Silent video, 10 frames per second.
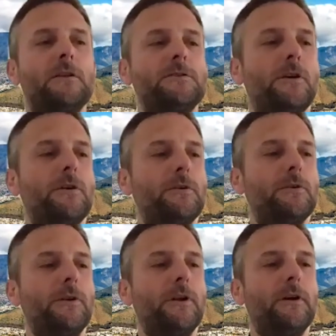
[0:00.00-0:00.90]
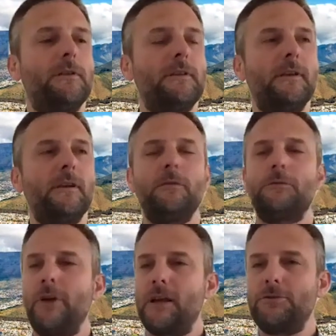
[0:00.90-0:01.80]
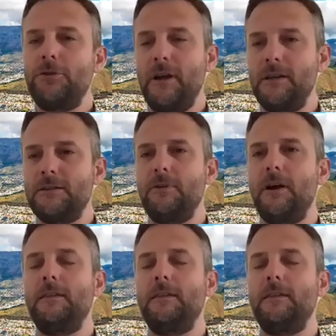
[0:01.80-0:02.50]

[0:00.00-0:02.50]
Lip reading: So, think of track and trace, right?